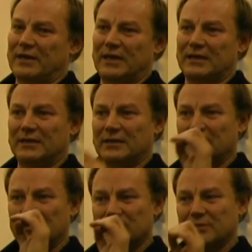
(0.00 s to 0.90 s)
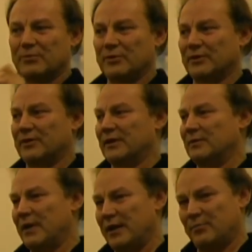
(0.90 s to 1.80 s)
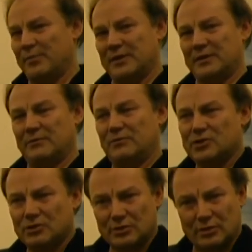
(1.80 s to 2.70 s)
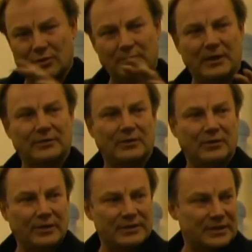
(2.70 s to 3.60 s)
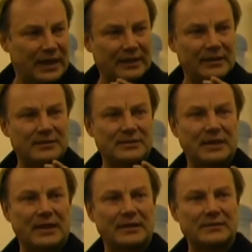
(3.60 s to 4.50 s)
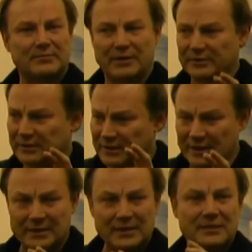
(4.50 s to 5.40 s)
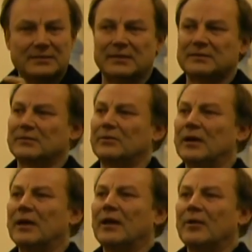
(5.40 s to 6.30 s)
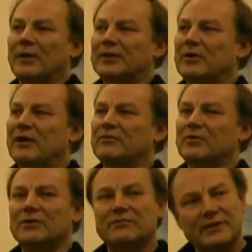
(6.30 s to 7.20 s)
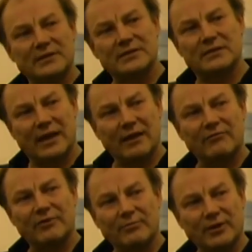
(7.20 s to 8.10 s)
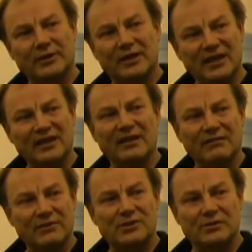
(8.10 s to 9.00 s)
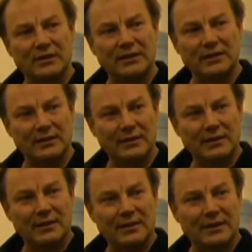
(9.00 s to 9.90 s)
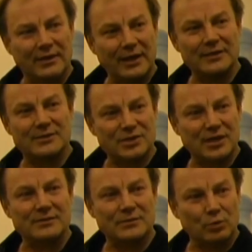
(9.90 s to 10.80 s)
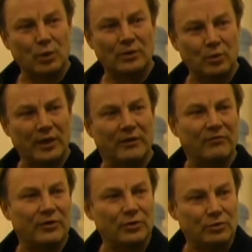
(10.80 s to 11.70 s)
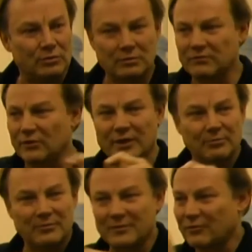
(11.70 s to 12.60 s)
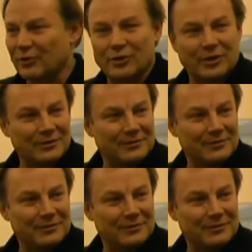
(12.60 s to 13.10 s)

And the most important thing, in my opinion, we should know about all these acting styles, about the techniques and so, but you have to convince everybody individually that there is just one way for you, for him, for her.